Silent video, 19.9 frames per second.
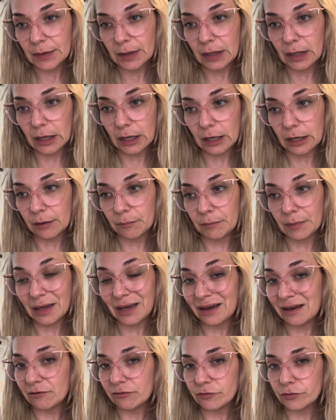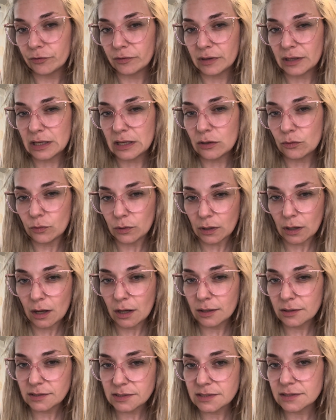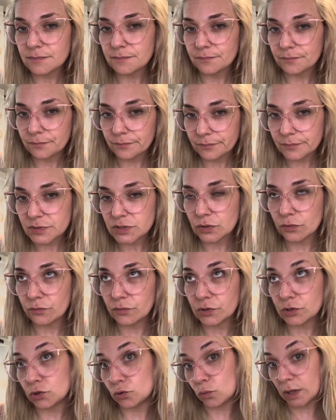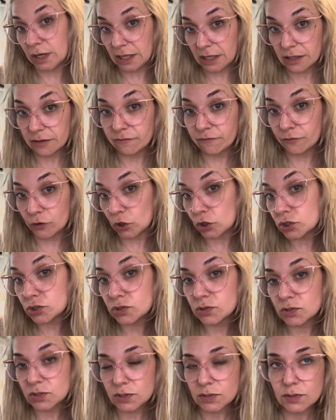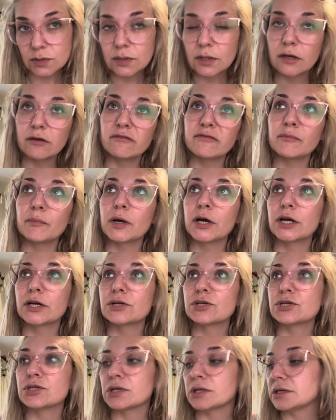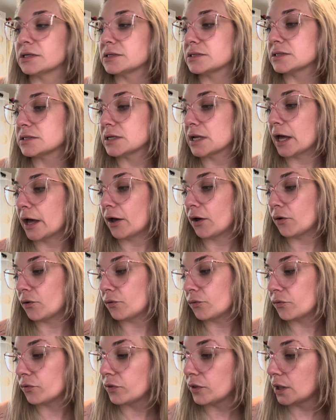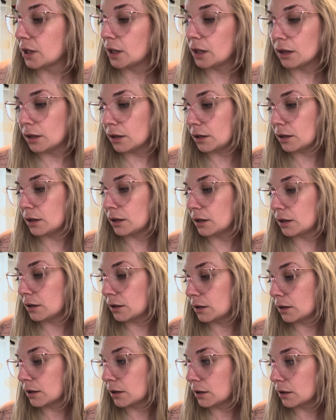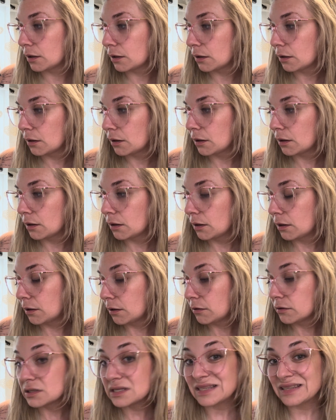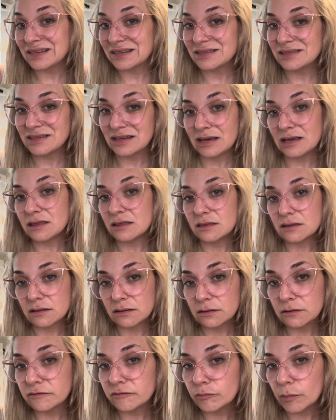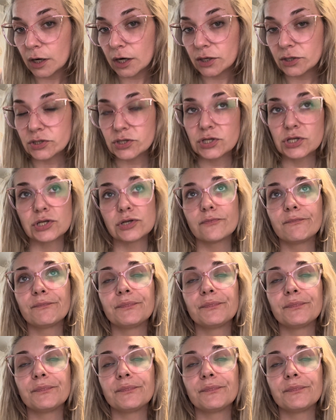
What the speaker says: after the equinox, so the 21st of March, it is now the 16th of March.